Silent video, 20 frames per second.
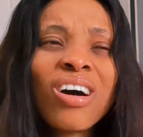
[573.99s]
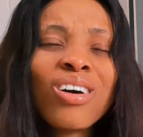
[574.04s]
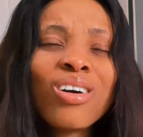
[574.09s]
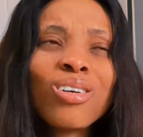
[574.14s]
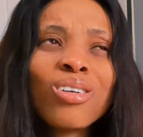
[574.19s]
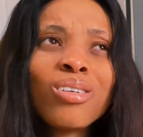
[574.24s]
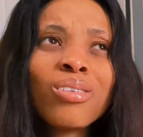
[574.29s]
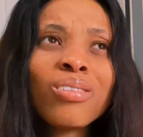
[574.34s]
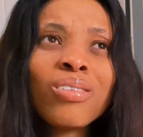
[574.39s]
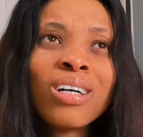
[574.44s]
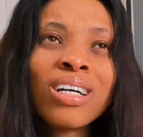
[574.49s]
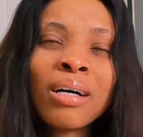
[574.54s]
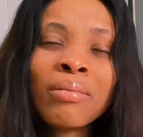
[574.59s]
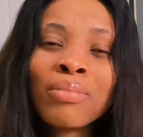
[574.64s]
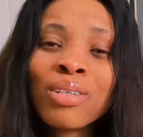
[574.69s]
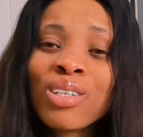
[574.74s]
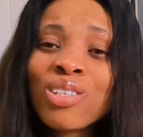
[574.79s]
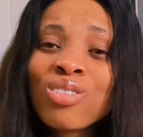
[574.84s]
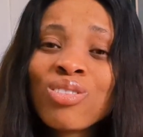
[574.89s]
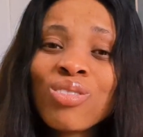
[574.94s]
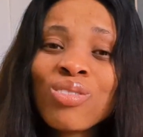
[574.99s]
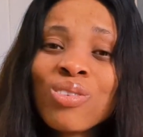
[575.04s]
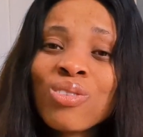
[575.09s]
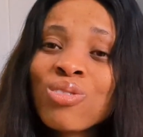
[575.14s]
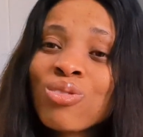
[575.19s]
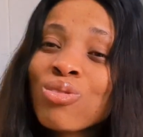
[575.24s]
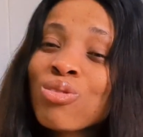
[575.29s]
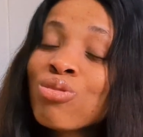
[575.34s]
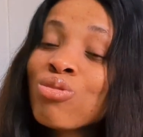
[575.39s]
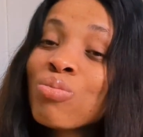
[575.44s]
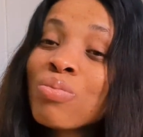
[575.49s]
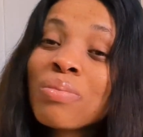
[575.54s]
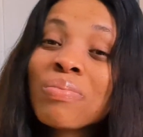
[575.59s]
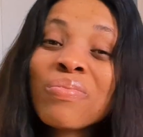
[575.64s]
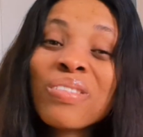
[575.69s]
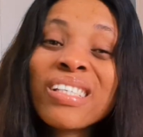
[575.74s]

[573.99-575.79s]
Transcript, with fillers: oh, I'm going to look so stupid.